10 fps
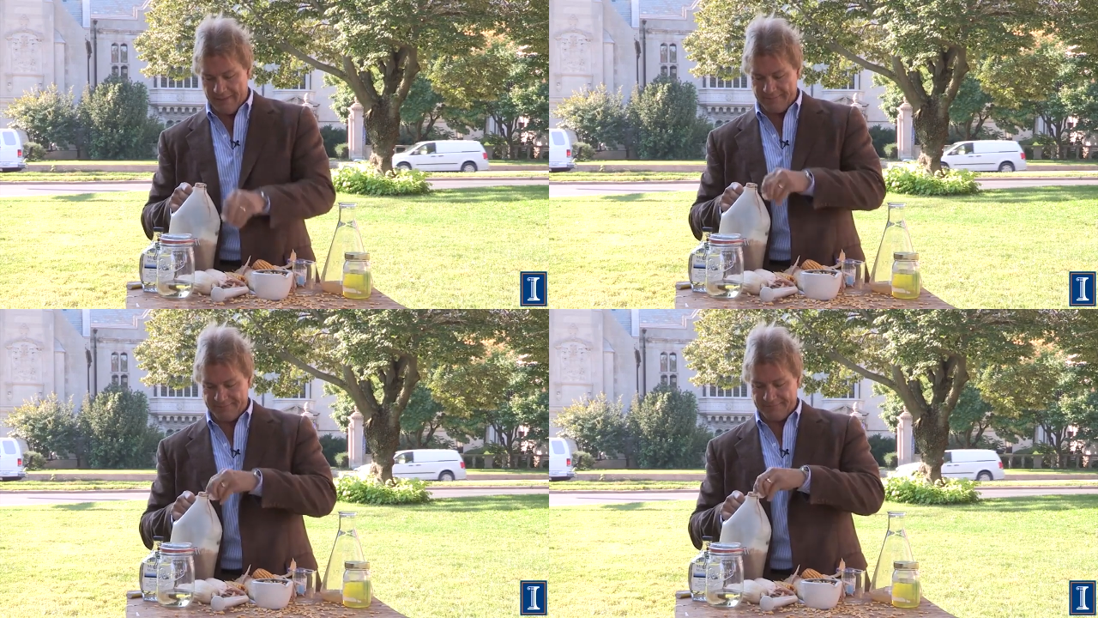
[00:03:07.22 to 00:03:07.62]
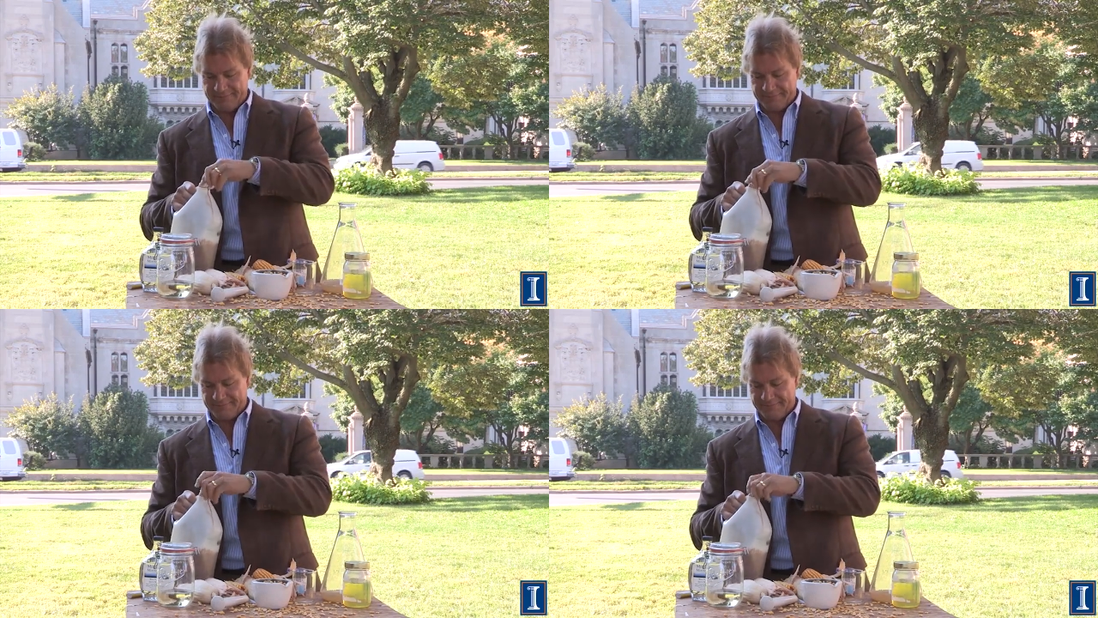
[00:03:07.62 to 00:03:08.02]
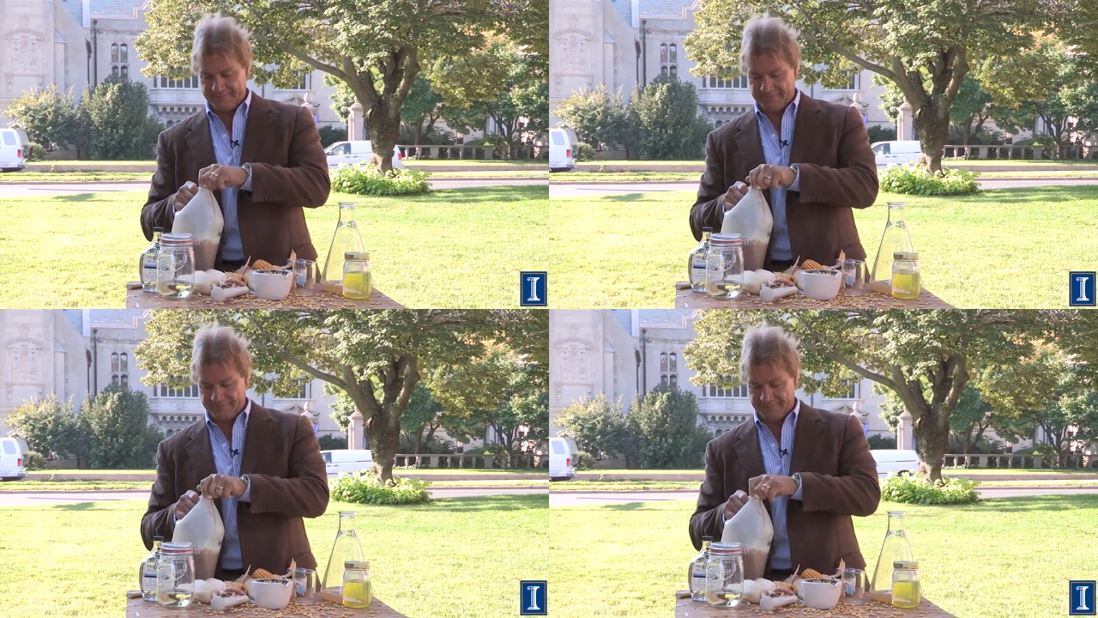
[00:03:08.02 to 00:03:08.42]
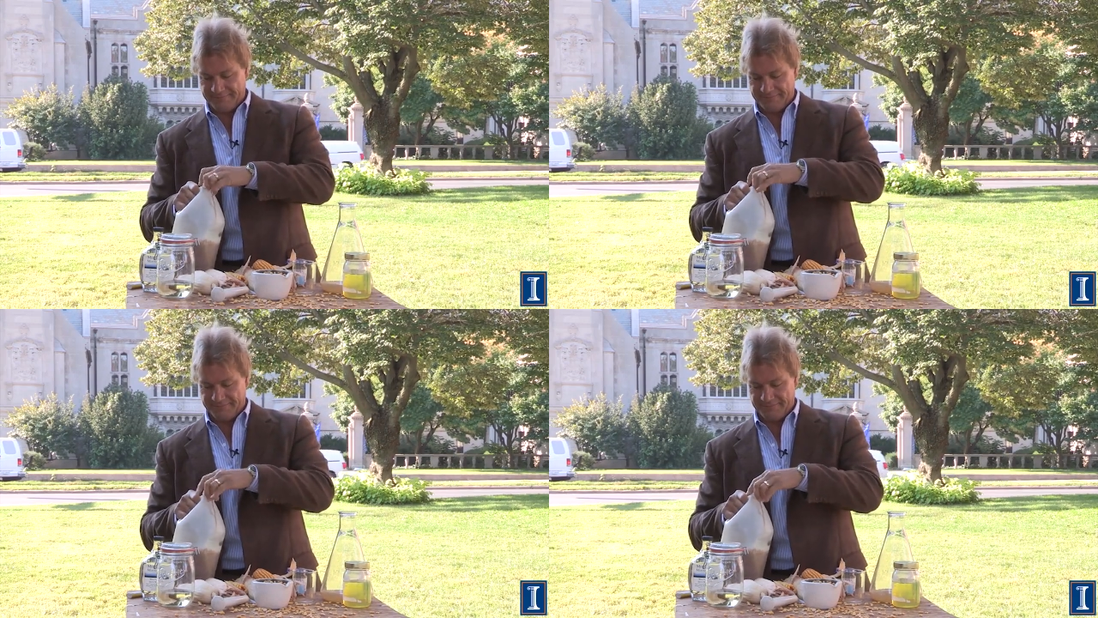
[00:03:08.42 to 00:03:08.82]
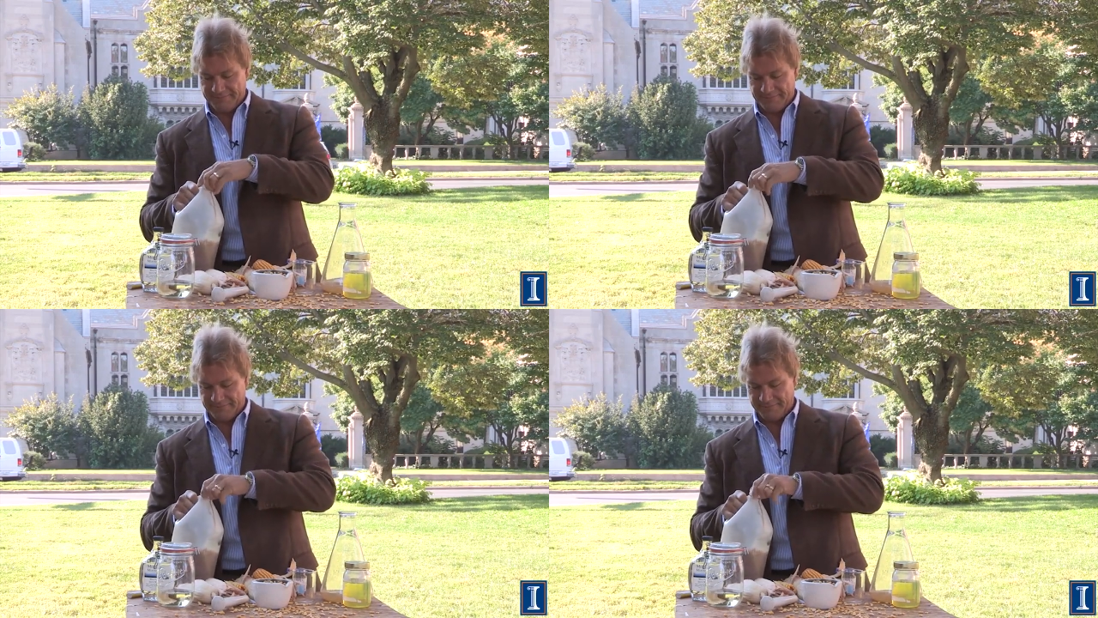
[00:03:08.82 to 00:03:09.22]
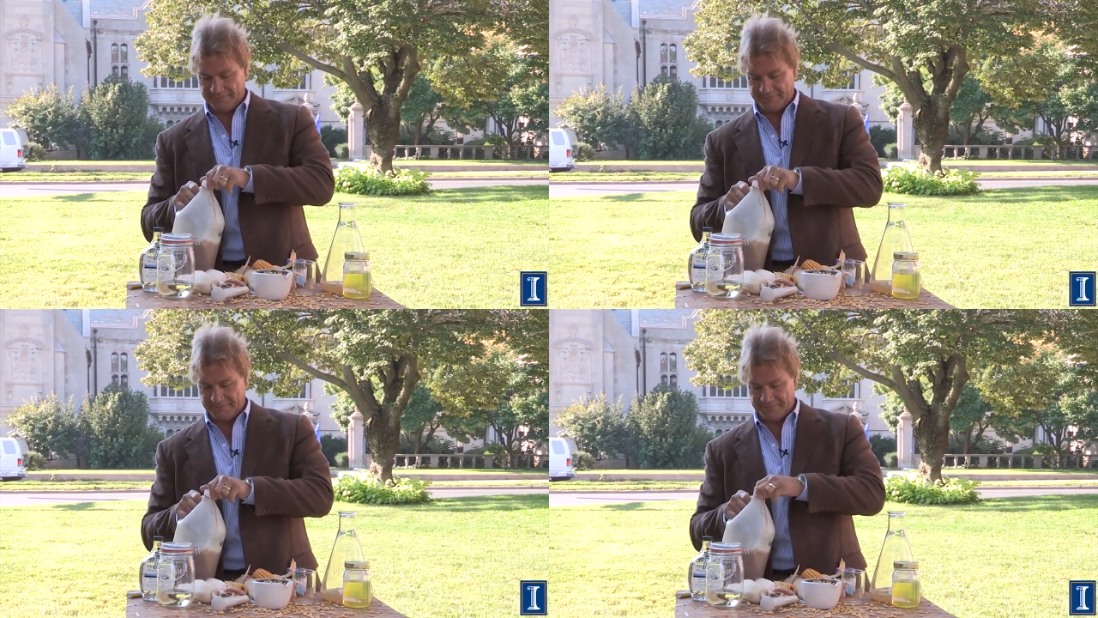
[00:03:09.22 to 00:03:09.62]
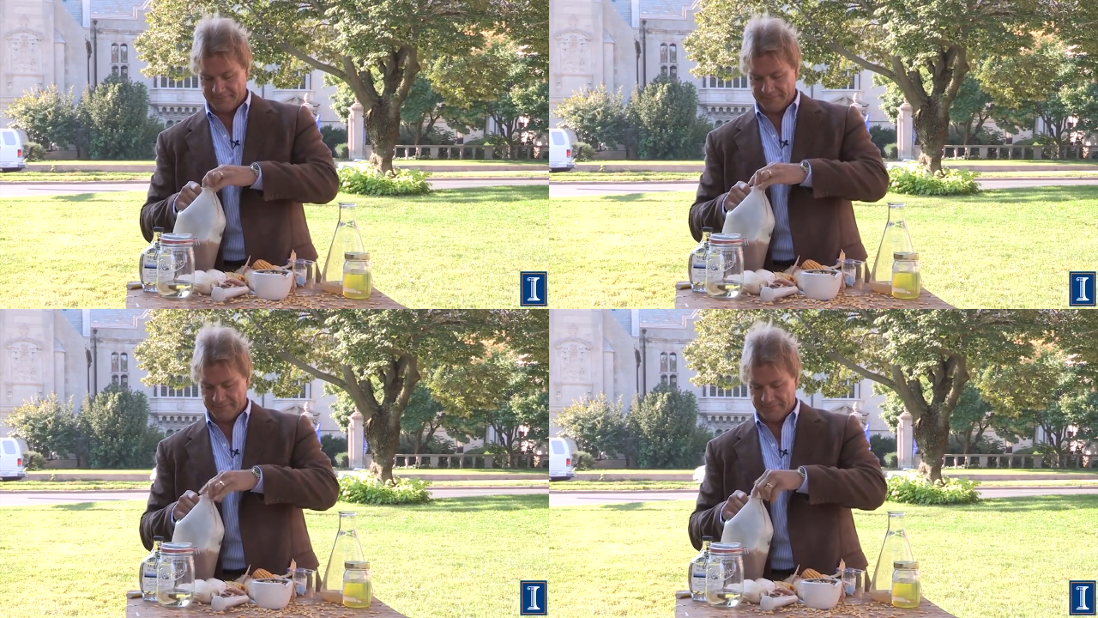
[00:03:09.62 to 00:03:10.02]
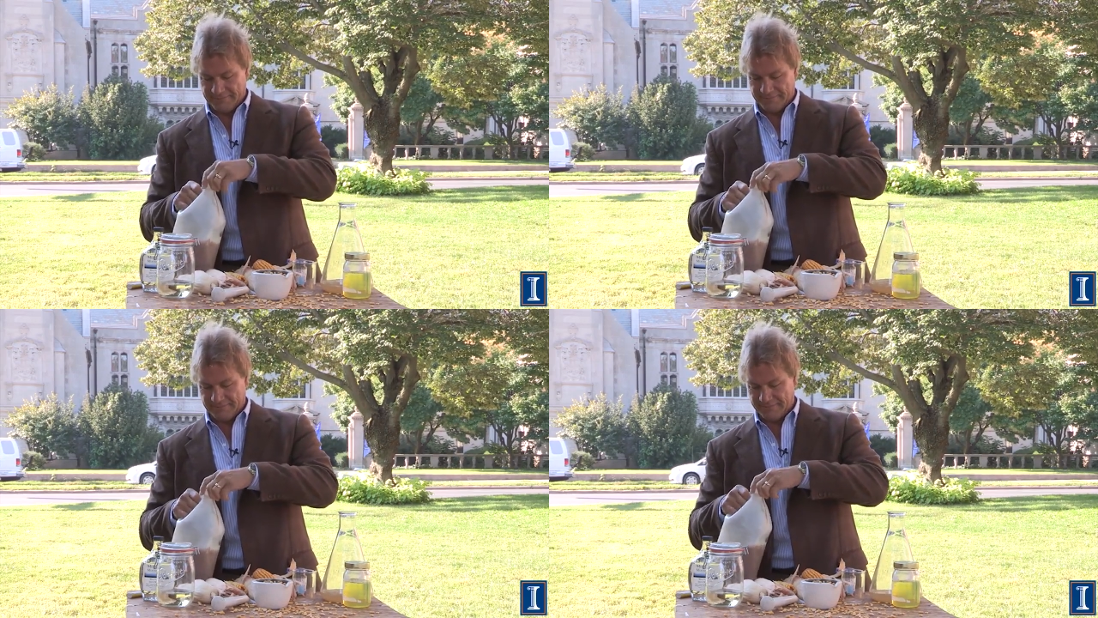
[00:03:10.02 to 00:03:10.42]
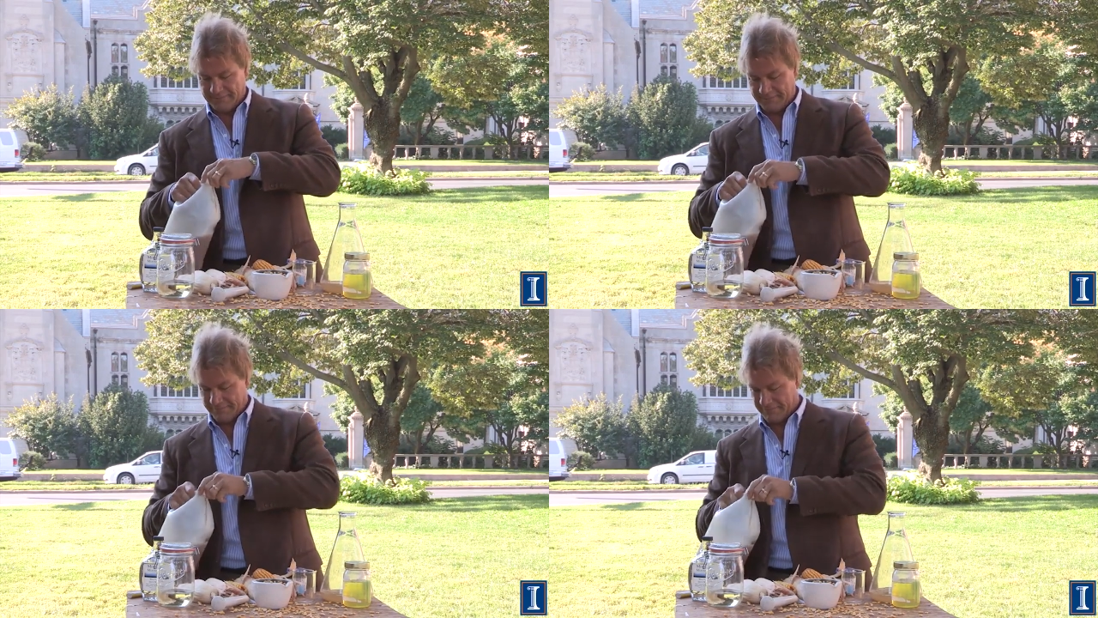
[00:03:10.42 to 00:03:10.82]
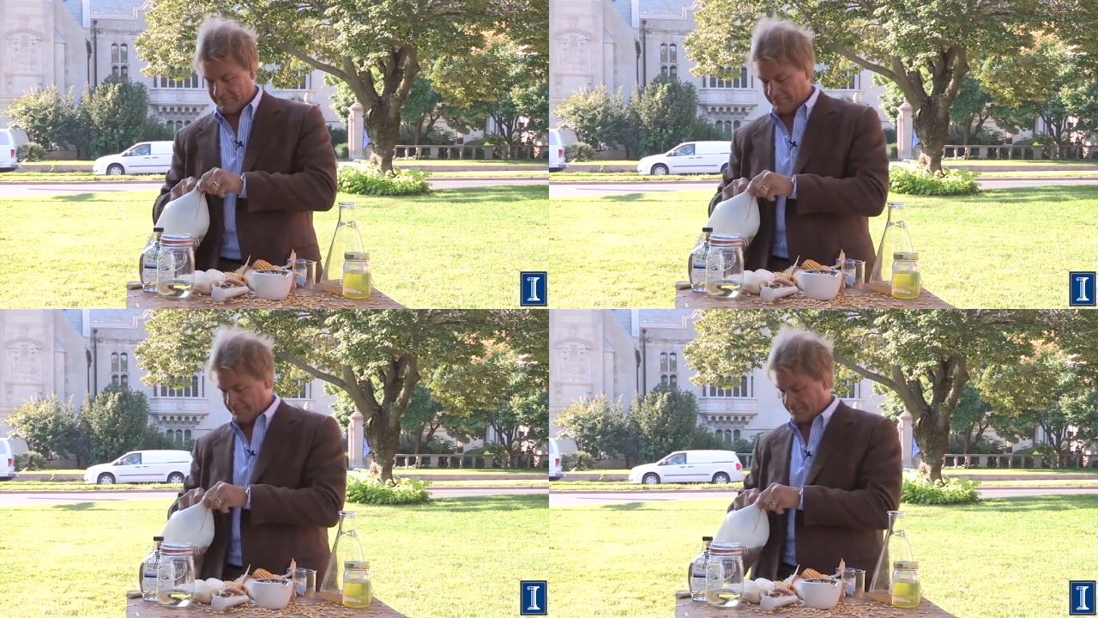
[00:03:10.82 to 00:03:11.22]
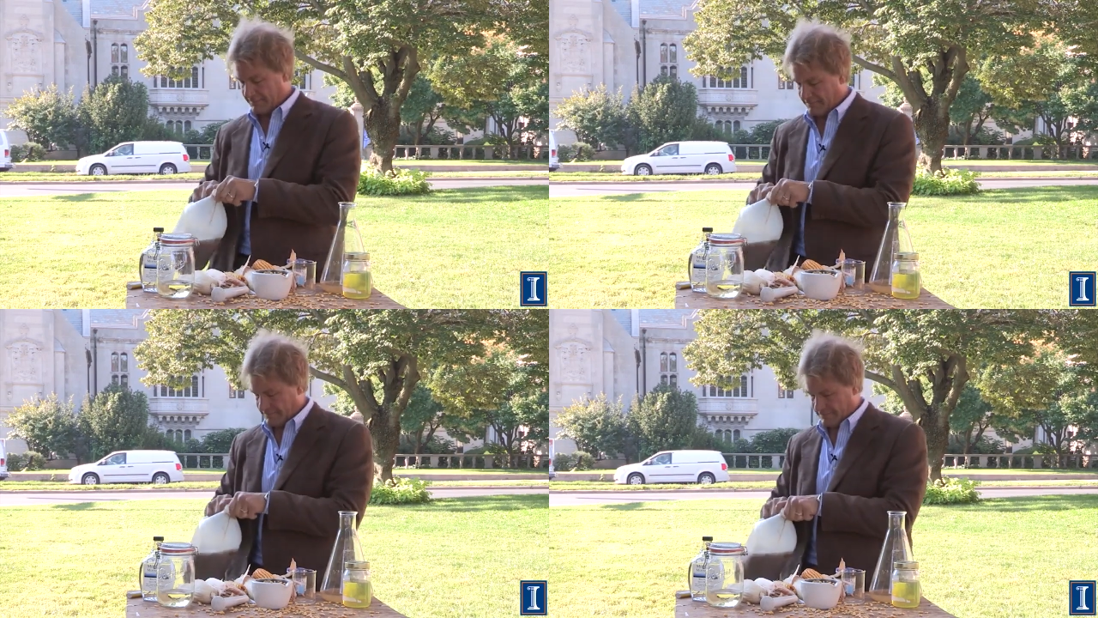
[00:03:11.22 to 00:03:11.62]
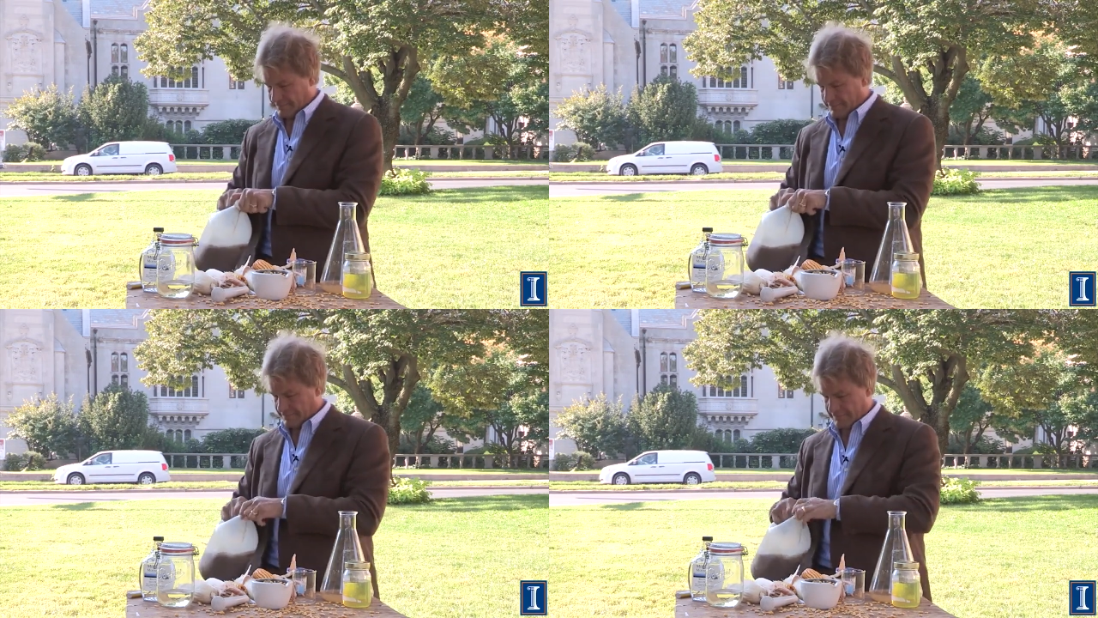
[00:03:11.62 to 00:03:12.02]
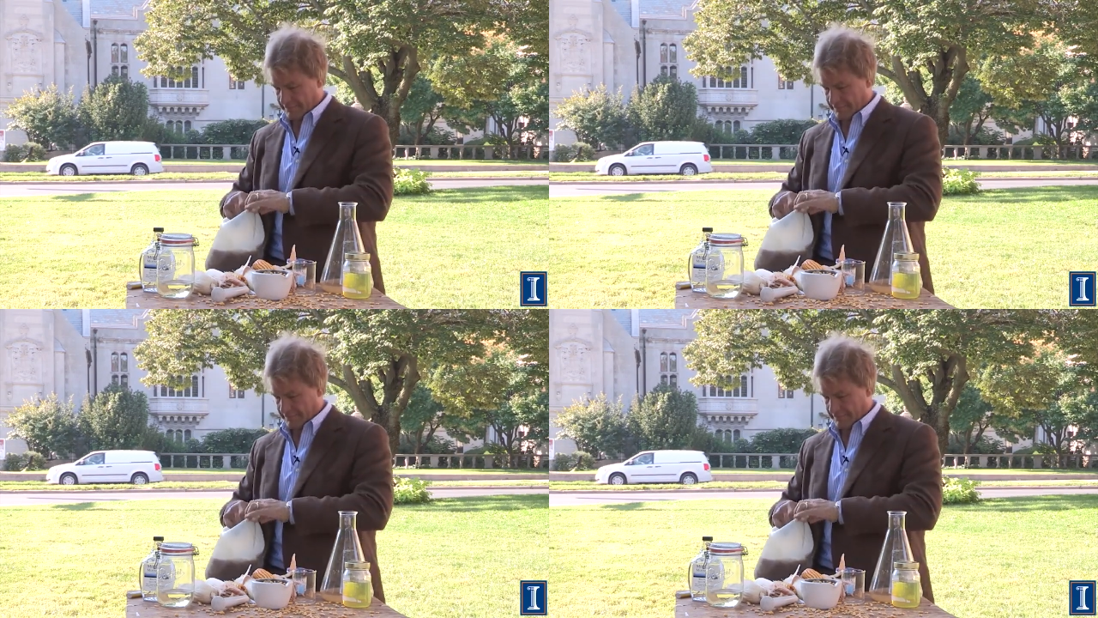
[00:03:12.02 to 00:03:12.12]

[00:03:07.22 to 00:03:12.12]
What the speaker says: [no speech]